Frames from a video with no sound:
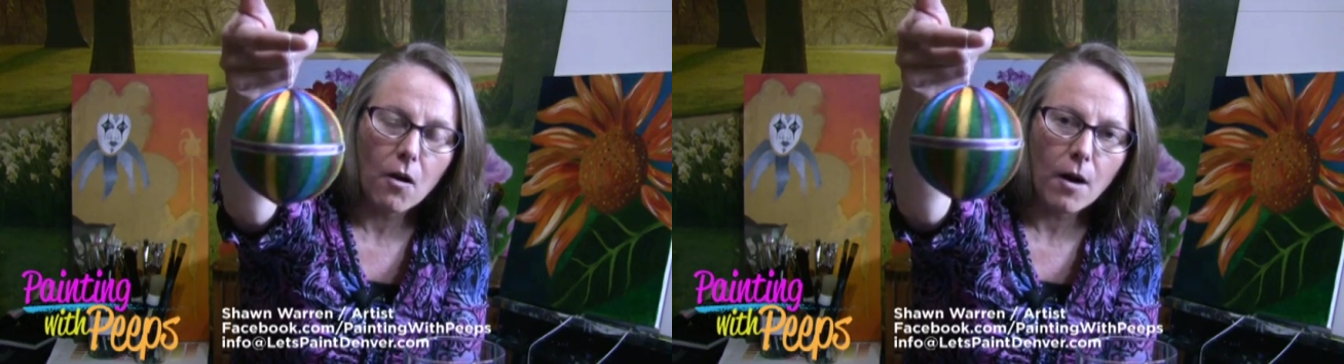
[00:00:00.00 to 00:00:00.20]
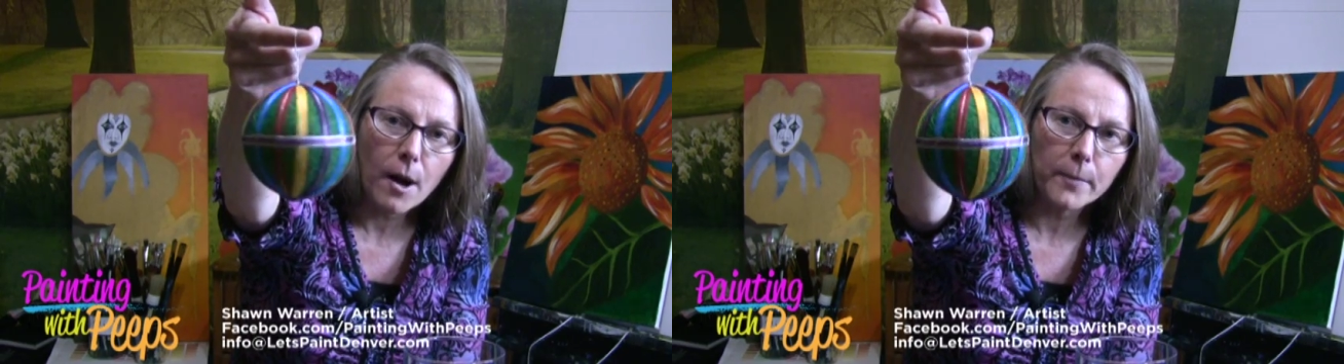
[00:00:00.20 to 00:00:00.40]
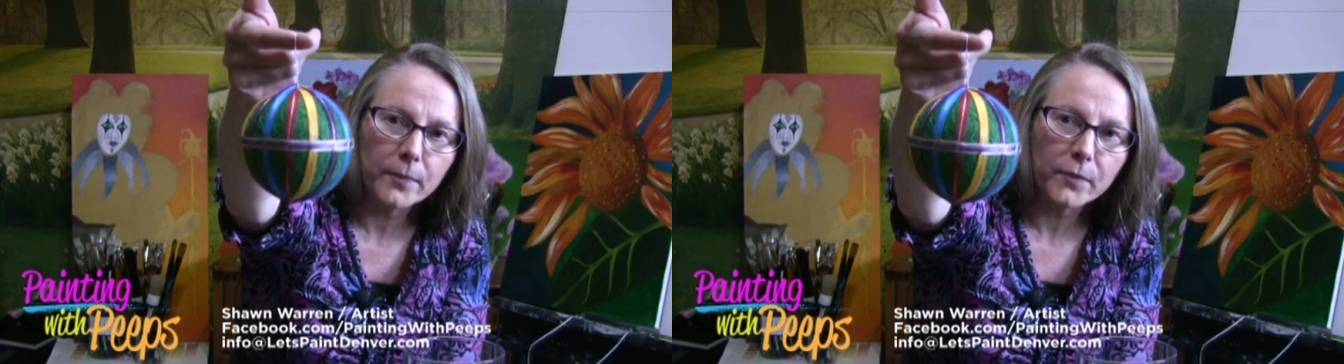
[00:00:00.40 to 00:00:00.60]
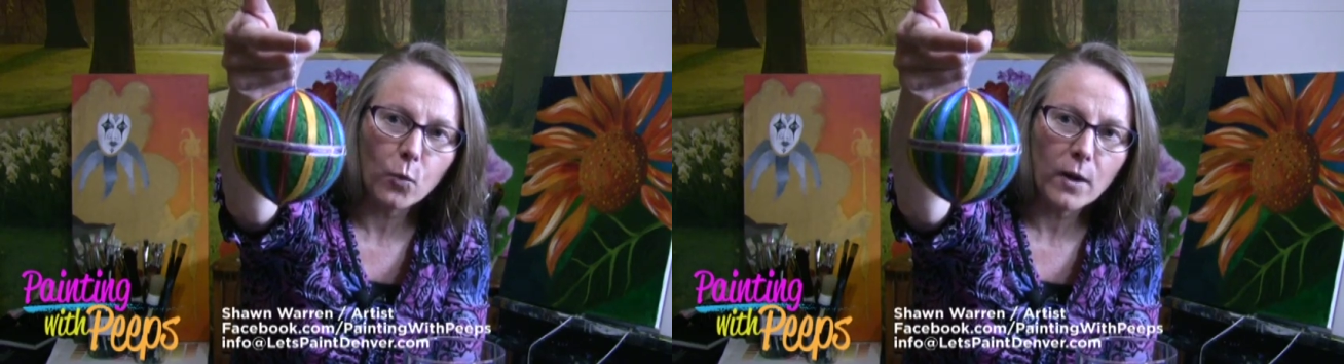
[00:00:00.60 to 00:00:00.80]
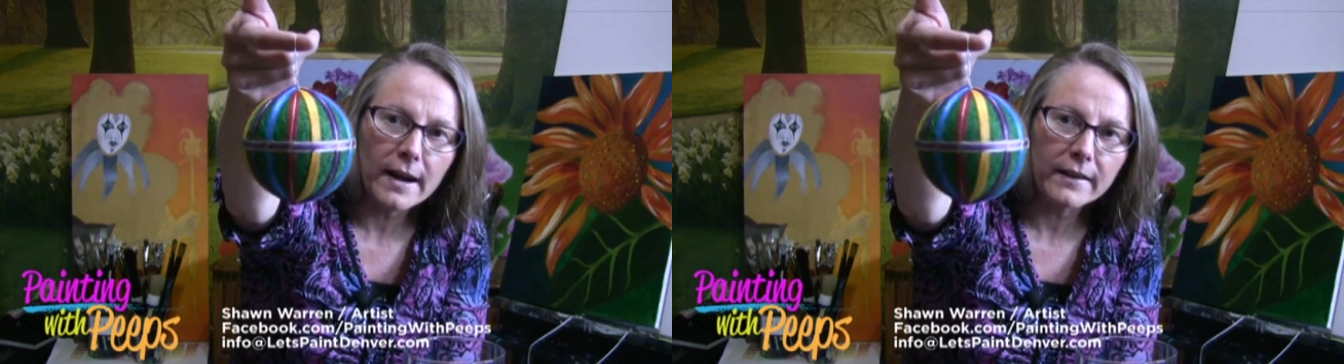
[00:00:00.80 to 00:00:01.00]

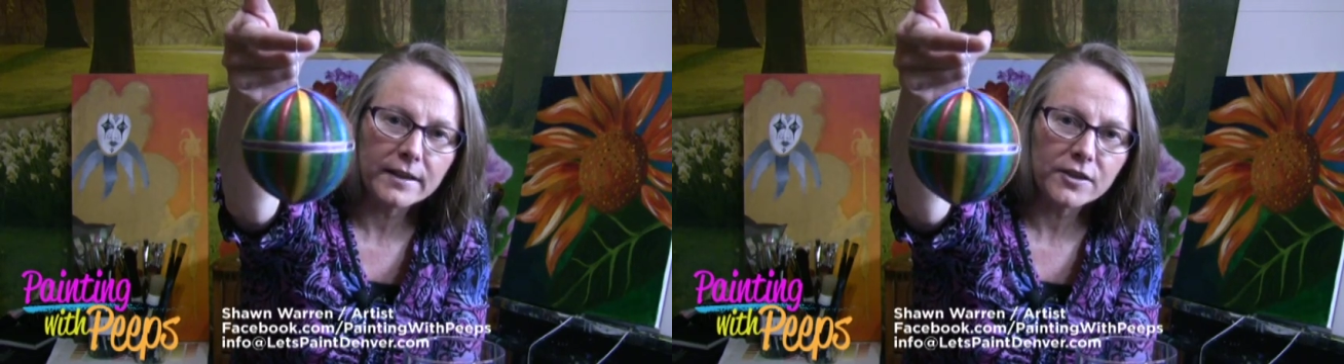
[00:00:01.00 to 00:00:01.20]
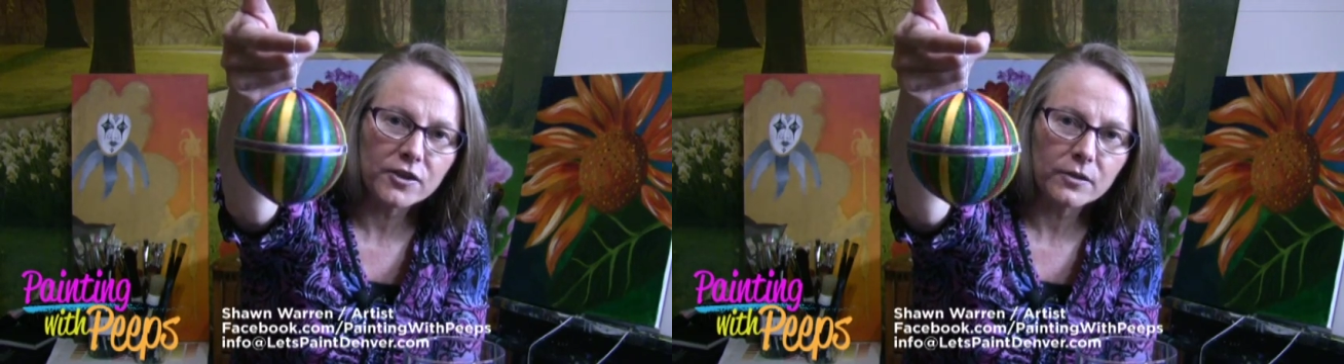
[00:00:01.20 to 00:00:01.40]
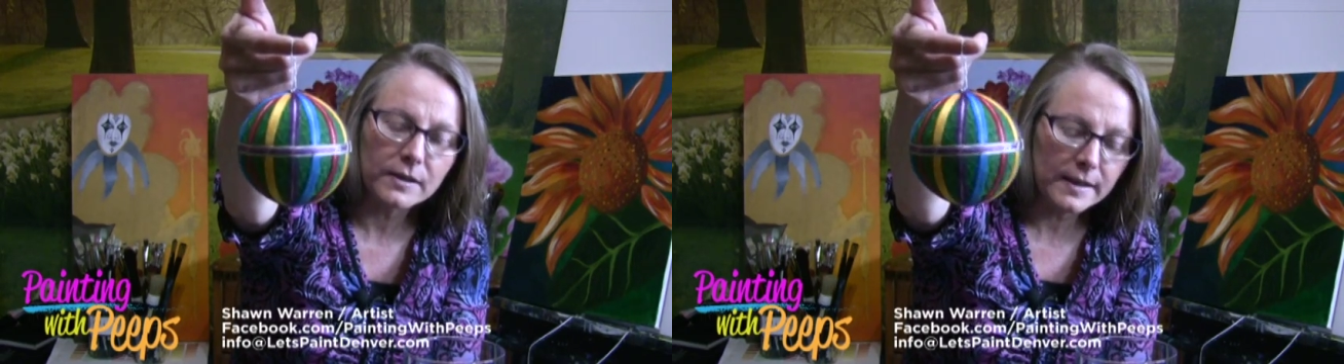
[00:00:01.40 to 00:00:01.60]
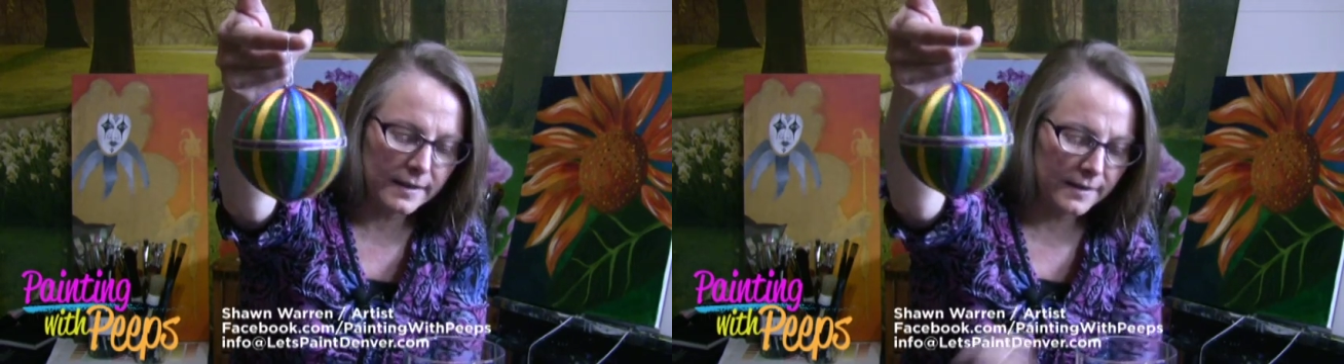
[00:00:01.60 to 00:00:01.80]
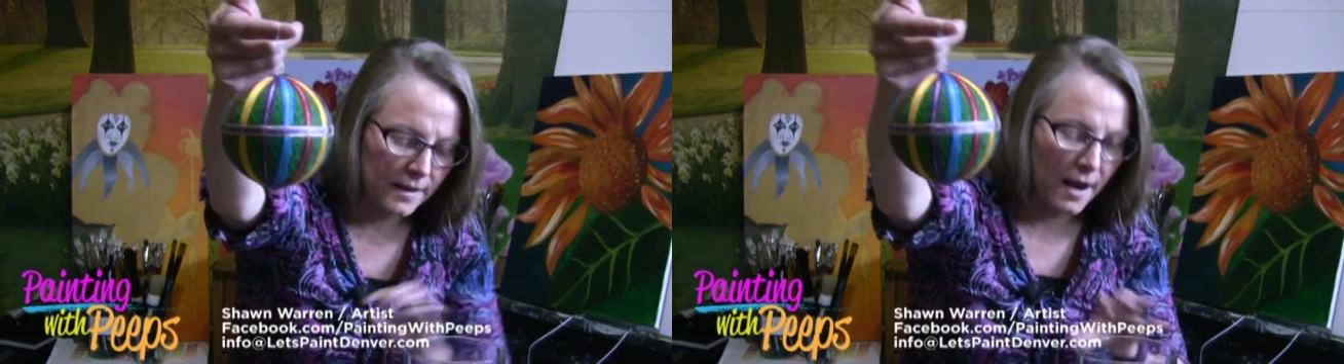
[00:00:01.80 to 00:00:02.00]
What I like to do
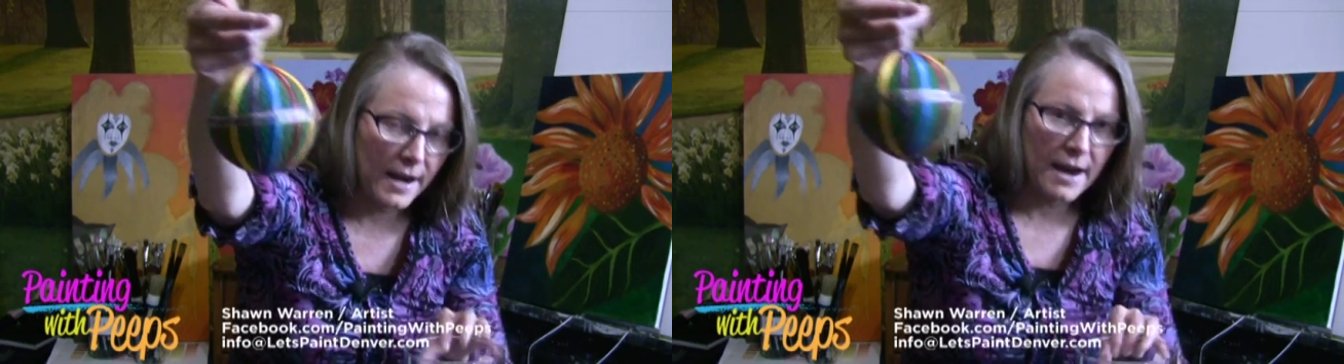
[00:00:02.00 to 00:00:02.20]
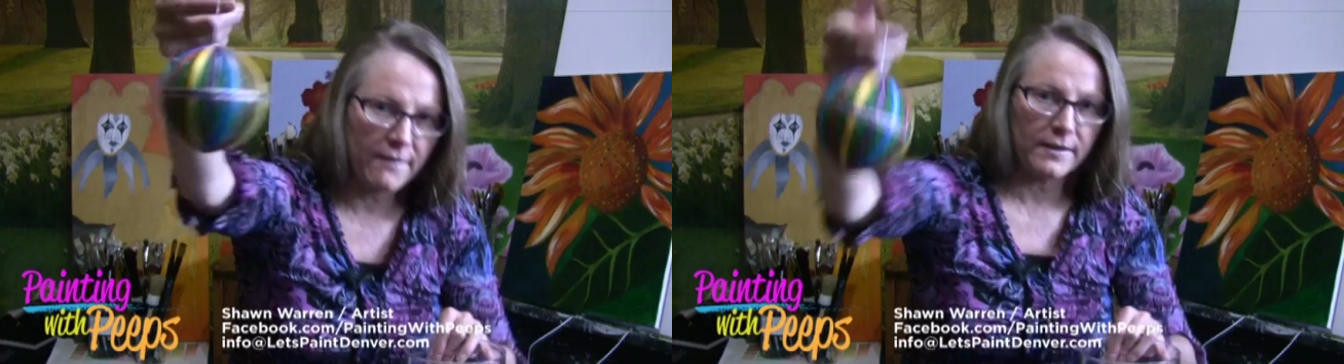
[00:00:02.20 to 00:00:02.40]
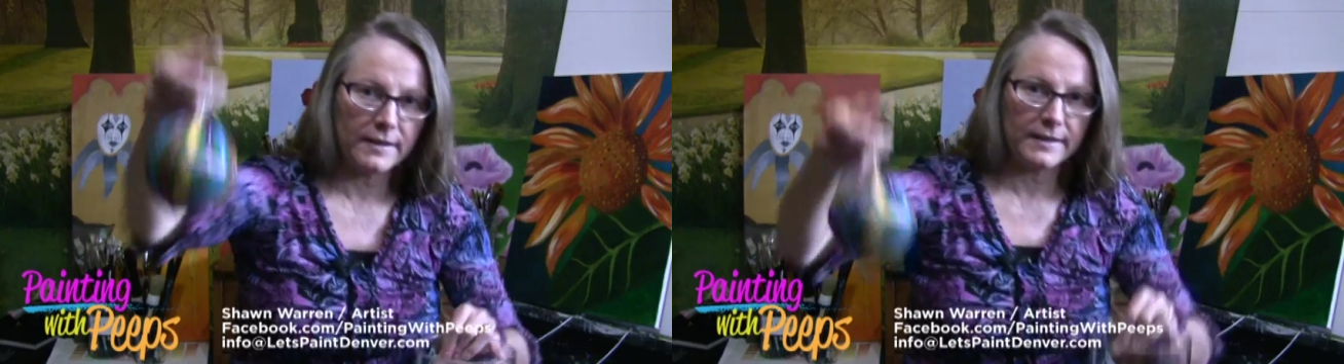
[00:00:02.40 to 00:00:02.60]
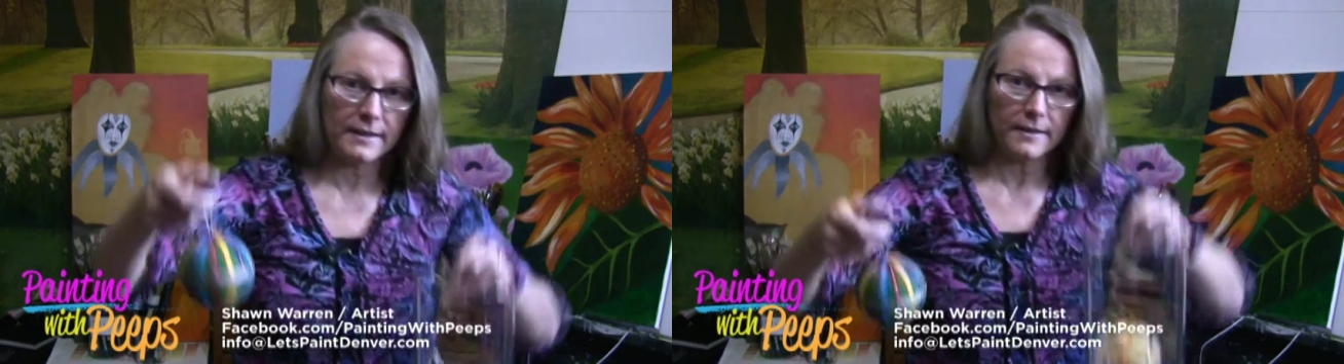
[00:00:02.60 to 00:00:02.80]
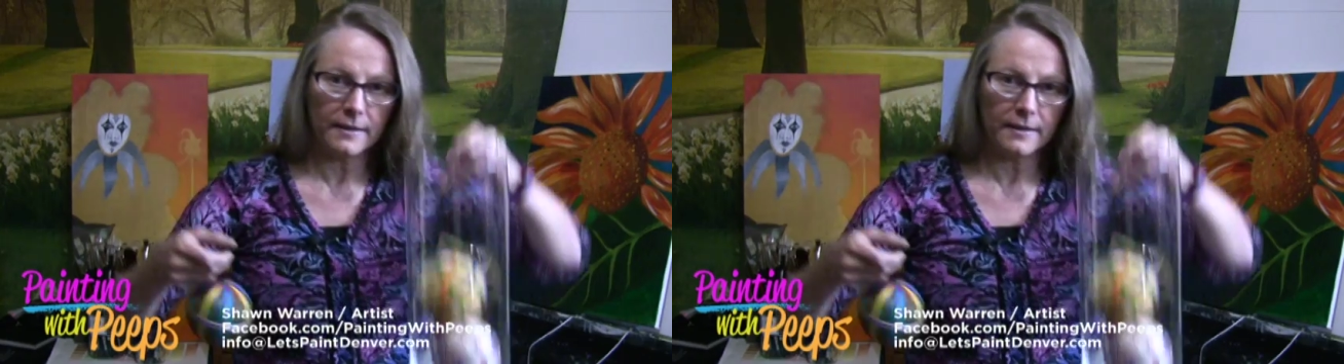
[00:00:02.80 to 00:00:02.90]
is I have this